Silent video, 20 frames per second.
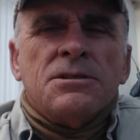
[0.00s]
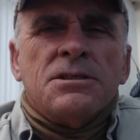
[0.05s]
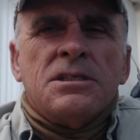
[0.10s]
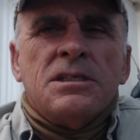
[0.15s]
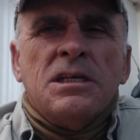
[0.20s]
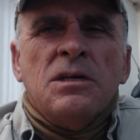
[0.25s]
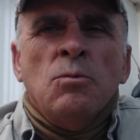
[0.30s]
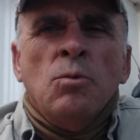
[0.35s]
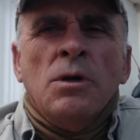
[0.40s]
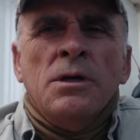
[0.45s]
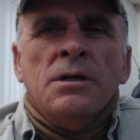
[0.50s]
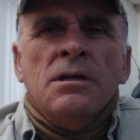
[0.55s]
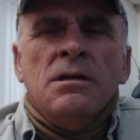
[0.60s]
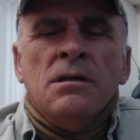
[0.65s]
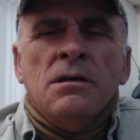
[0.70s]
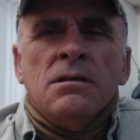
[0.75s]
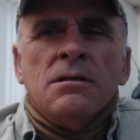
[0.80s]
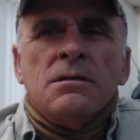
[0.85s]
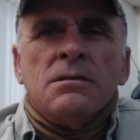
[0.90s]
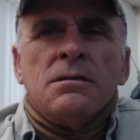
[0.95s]
see one
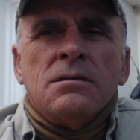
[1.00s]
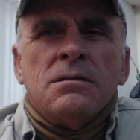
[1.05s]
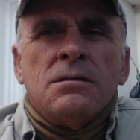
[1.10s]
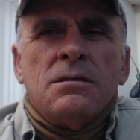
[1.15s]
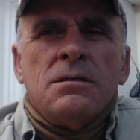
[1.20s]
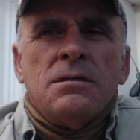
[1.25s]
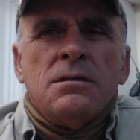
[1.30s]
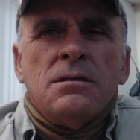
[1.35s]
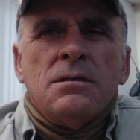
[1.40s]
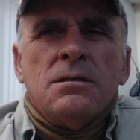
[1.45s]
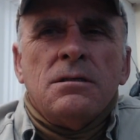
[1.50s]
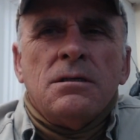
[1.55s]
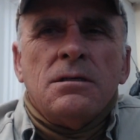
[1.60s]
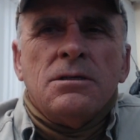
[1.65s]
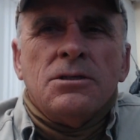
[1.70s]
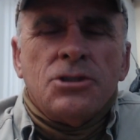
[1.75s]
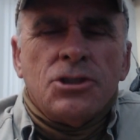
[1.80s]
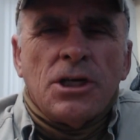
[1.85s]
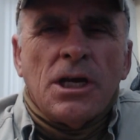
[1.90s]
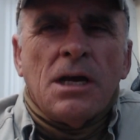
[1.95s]
another
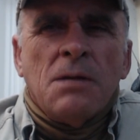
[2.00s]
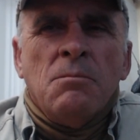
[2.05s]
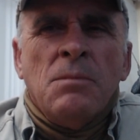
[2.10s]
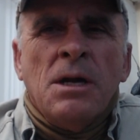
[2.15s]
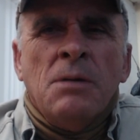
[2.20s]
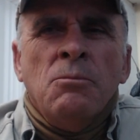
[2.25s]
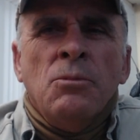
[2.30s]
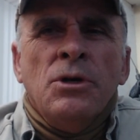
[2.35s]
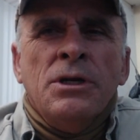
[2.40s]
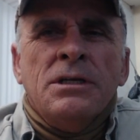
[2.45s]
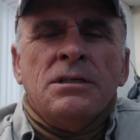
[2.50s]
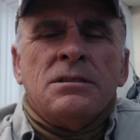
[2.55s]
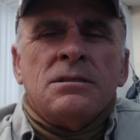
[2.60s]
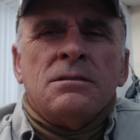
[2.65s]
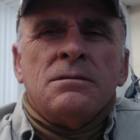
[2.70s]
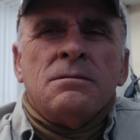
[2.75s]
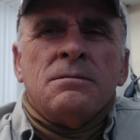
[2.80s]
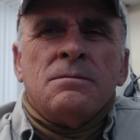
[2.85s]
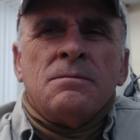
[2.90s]
and share memories.